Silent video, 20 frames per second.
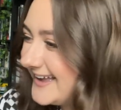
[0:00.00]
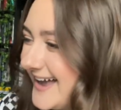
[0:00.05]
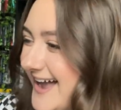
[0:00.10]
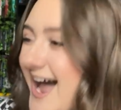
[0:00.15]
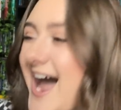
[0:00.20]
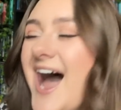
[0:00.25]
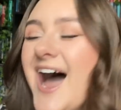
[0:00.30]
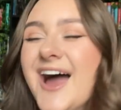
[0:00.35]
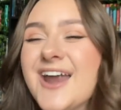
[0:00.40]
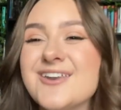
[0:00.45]

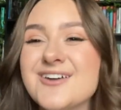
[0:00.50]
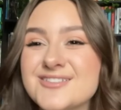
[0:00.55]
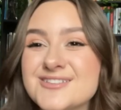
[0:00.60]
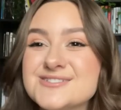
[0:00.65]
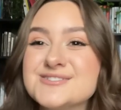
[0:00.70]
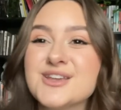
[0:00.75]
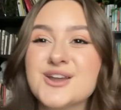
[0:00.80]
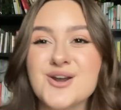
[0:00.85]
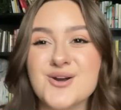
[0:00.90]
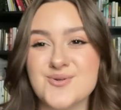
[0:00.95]
I know
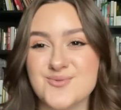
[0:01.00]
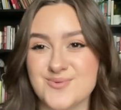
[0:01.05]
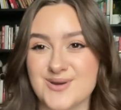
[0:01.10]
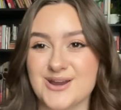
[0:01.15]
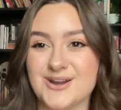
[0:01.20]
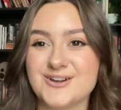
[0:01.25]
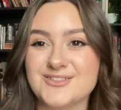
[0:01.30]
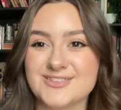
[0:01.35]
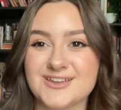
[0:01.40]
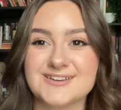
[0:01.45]
that's like a
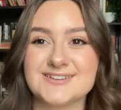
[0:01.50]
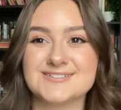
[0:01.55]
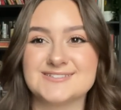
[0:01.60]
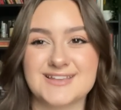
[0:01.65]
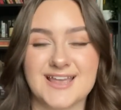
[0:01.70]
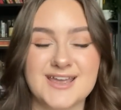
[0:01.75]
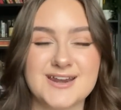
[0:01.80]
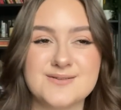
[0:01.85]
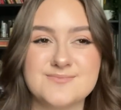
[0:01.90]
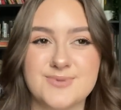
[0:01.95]
weird thing to
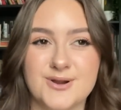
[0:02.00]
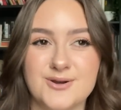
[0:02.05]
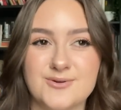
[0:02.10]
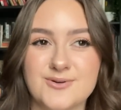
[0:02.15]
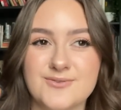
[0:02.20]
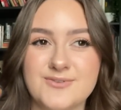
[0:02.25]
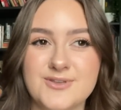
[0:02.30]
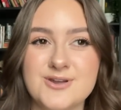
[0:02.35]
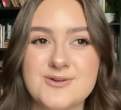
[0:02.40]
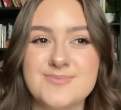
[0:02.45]
say in a book
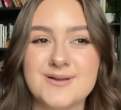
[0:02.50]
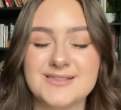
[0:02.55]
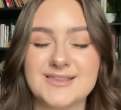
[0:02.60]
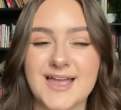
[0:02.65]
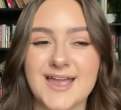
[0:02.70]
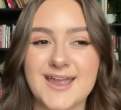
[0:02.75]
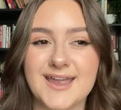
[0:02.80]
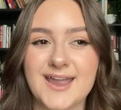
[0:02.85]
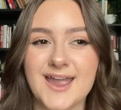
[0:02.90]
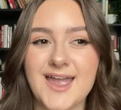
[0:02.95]
review, but
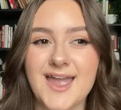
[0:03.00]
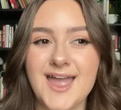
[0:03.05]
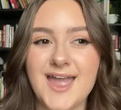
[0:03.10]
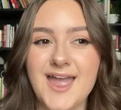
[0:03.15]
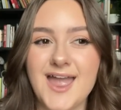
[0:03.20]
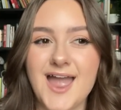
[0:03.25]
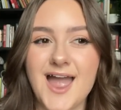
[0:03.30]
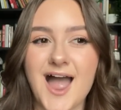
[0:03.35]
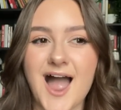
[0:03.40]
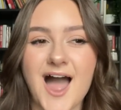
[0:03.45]
like,
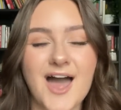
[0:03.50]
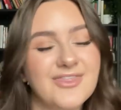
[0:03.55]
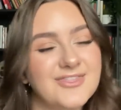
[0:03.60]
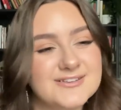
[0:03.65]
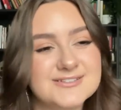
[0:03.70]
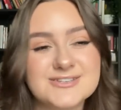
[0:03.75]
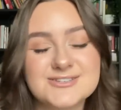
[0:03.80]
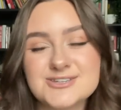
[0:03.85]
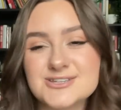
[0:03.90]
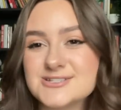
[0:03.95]

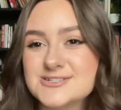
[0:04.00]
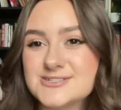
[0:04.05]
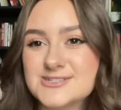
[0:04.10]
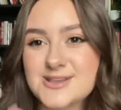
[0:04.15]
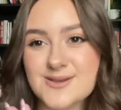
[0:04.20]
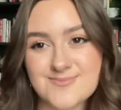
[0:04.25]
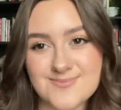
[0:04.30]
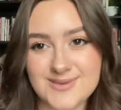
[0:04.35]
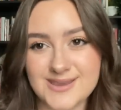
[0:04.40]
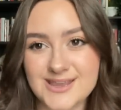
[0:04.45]
this is just,
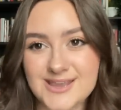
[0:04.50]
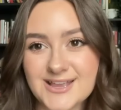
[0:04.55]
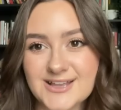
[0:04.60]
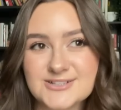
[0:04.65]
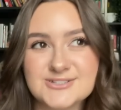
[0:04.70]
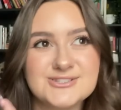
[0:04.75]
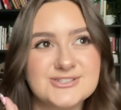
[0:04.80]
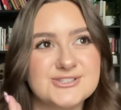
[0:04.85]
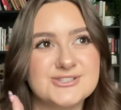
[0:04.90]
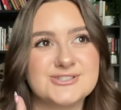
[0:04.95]
to me,
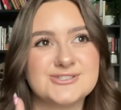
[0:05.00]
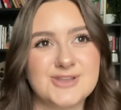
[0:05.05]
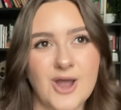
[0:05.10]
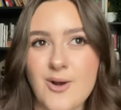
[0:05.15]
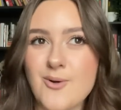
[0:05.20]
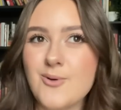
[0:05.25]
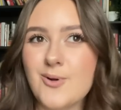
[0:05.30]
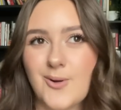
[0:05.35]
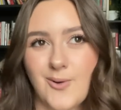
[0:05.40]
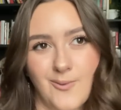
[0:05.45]

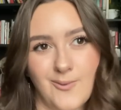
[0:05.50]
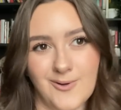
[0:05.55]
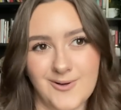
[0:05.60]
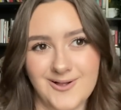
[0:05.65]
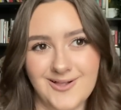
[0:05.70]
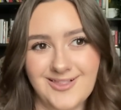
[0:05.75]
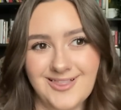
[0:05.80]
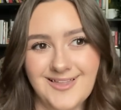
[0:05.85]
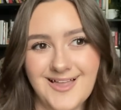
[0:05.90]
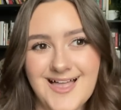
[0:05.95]
so
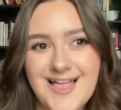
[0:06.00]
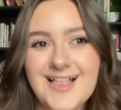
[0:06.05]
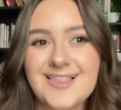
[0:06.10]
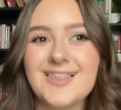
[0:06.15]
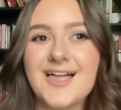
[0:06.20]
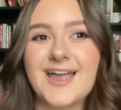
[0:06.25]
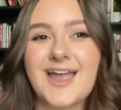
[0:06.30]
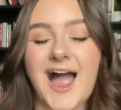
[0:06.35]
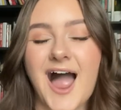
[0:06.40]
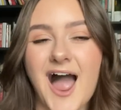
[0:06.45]
cool.
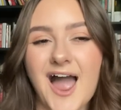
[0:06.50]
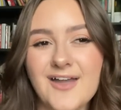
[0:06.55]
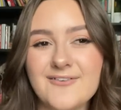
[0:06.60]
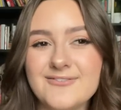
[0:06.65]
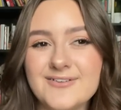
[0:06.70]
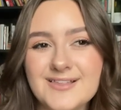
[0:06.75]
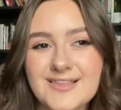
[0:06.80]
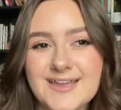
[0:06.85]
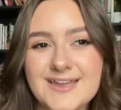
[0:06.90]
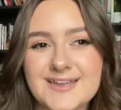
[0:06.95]
Like, I
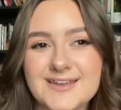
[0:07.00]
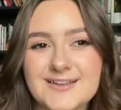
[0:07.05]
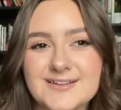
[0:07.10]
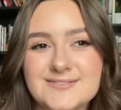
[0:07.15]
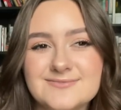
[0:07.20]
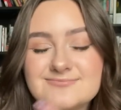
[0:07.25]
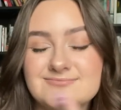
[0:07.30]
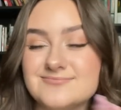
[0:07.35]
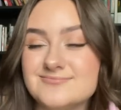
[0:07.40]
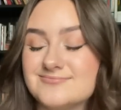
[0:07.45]
feel like
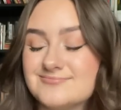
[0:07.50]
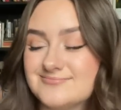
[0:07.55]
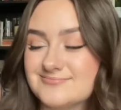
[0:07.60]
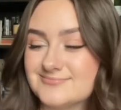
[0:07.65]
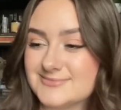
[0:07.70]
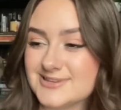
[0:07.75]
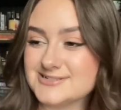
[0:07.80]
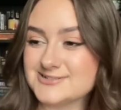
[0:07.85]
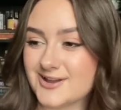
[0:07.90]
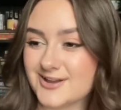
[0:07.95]

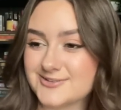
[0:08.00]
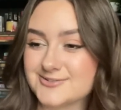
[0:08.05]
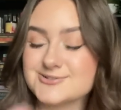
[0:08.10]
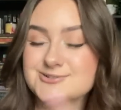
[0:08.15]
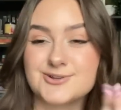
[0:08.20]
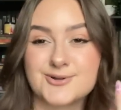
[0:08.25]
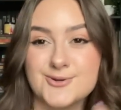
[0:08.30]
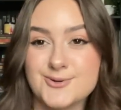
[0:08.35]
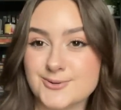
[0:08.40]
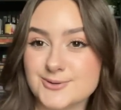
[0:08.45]
this author is
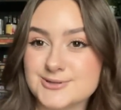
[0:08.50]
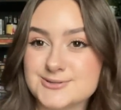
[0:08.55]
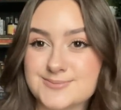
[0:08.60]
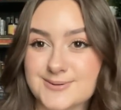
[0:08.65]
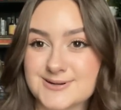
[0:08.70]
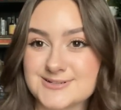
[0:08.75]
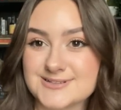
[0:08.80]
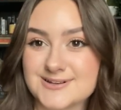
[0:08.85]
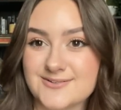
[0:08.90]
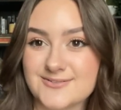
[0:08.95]
the coolest
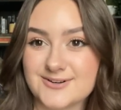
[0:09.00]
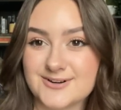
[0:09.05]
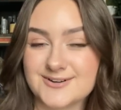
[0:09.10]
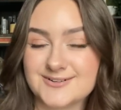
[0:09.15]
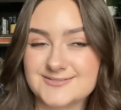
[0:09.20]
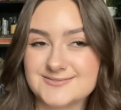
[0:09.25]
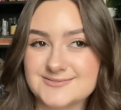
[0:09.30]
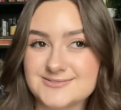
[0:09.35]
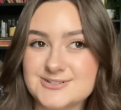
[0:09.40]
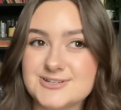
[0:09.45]
person
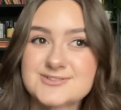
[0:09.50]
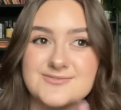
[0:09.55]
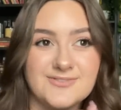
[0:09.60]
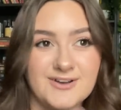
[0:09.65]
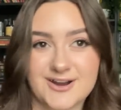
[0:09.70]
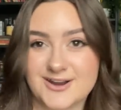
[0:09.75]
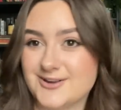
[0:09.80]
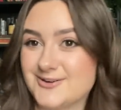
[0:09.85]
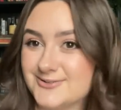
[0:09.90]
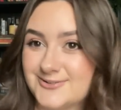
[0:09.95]
ever. She's
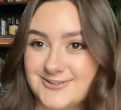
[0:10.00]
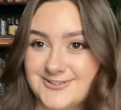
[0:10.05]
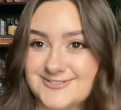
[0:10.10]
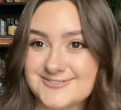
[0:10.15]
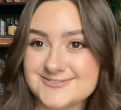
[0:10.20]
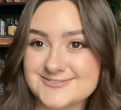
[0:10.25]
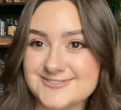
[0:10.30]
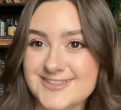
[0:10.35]
very cool.